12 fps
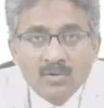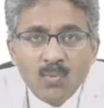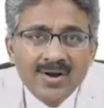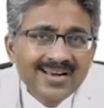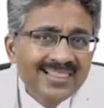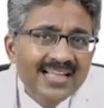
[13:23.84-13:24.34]

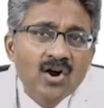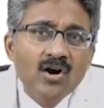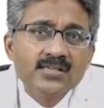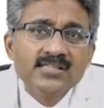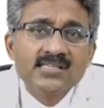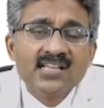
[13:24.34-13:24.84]
What are the
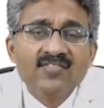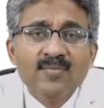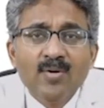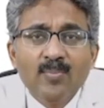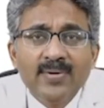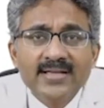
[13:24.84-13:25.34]
causes of
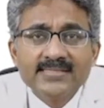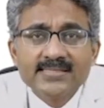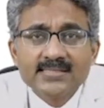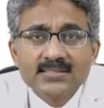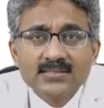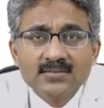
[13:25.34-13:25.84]

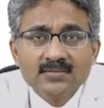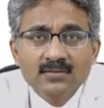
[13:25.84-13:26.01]
hemoptysis?